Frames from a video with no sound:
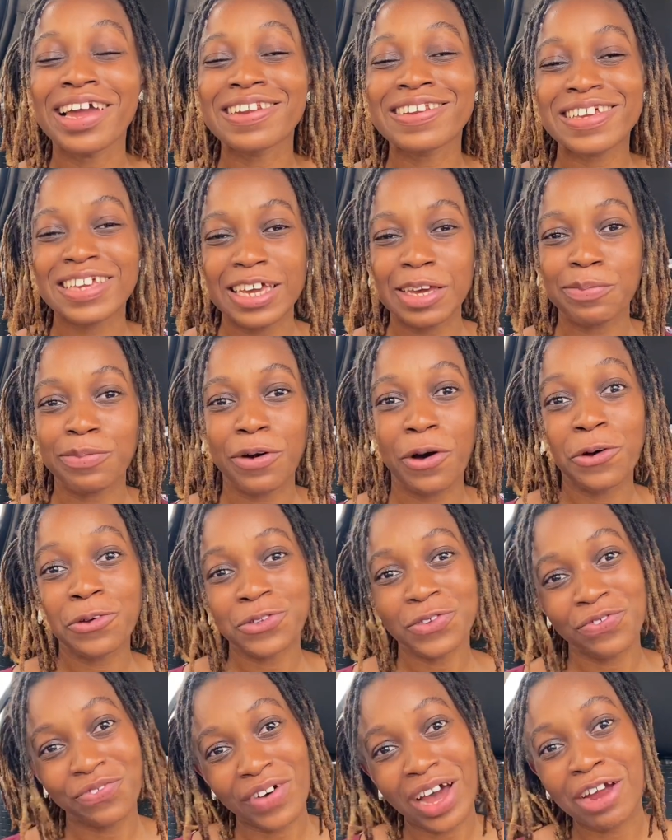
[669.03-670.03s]
Kip
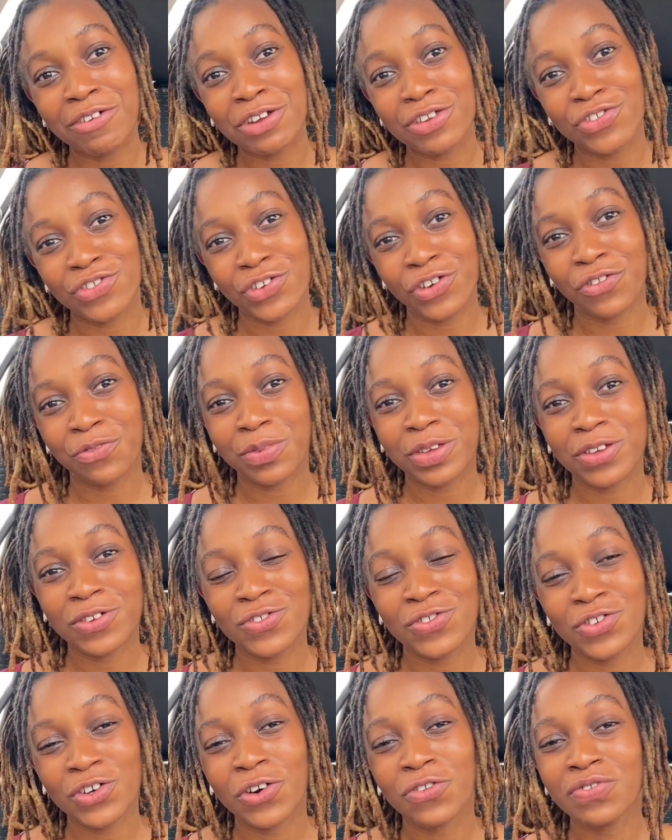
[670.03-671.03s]
also firing Geoff, because
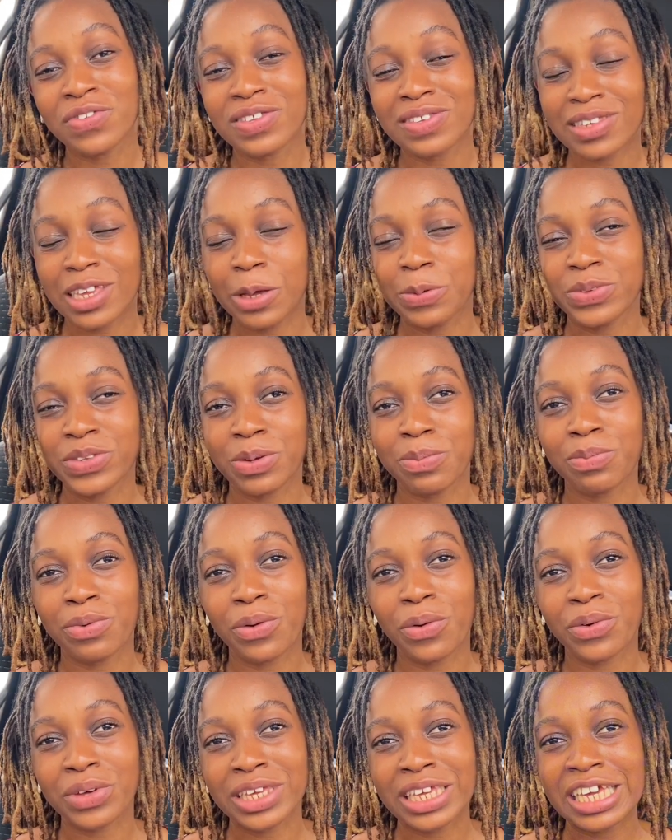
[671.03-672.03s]
Geoff is Kip's
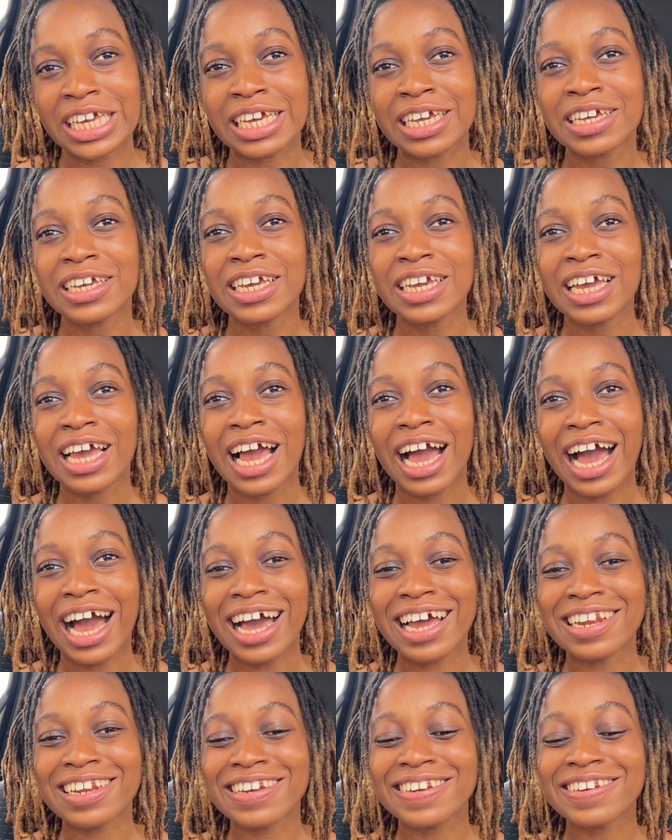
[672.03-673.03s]
employee,
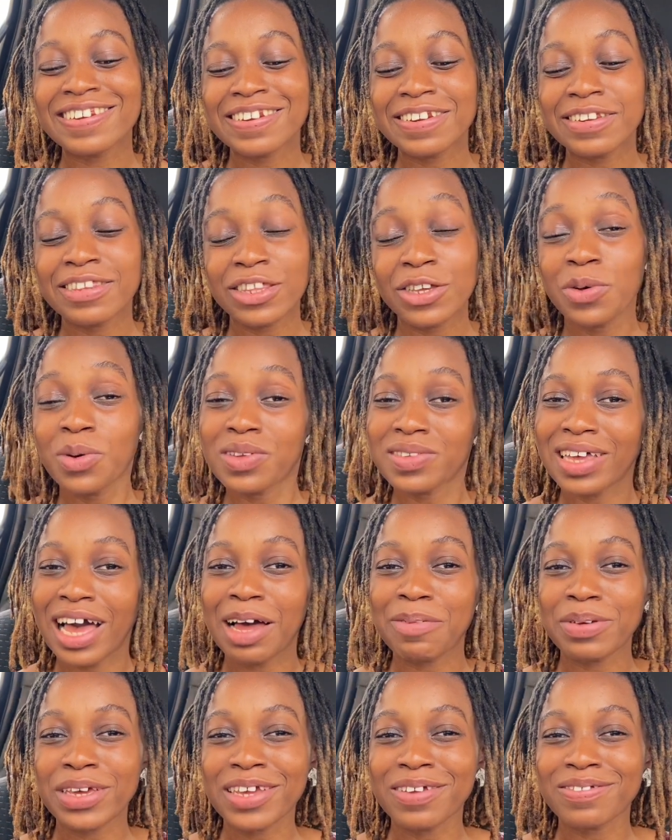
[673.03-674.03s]
and Theo was
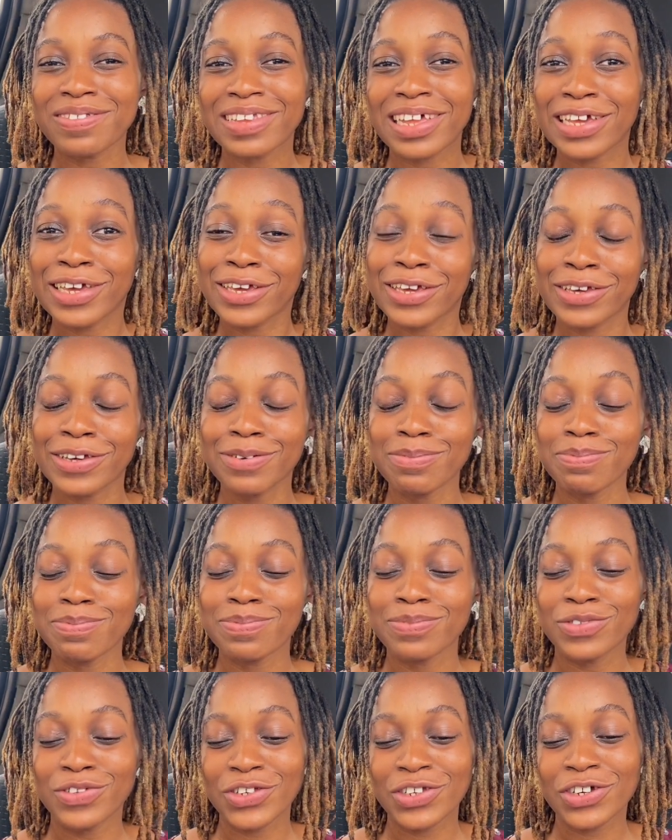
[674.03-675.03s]
happy, like, yep,
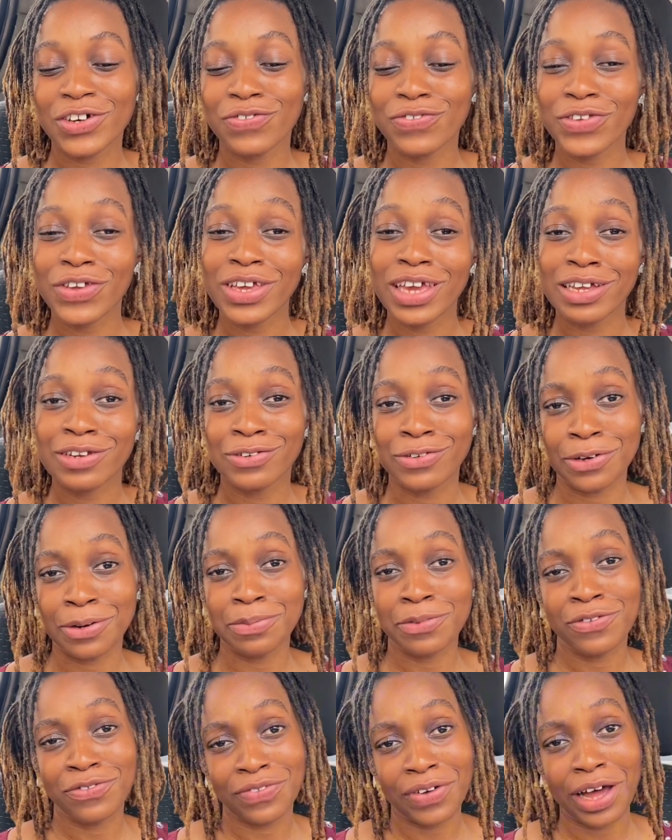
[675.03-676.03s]
Geoff, you get
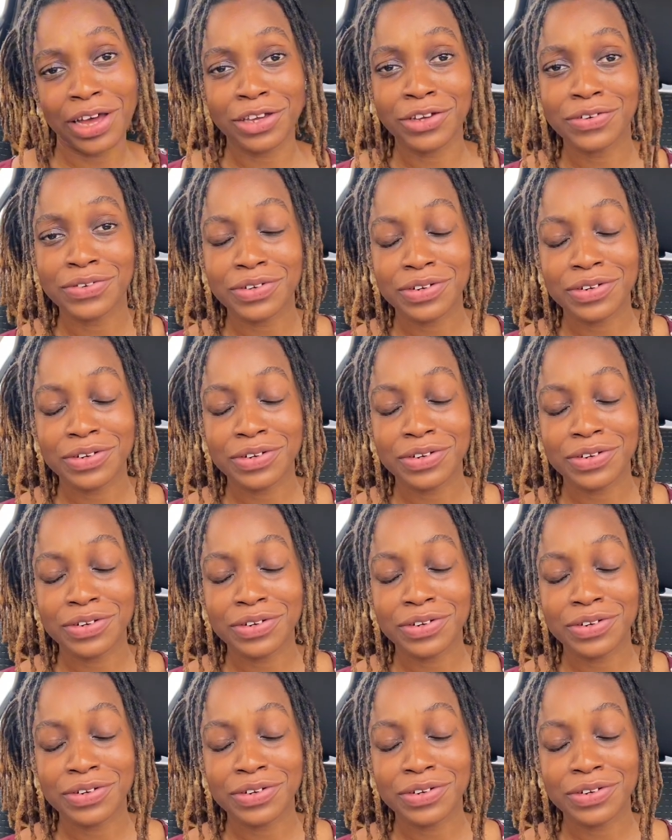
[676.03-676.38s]
double fired.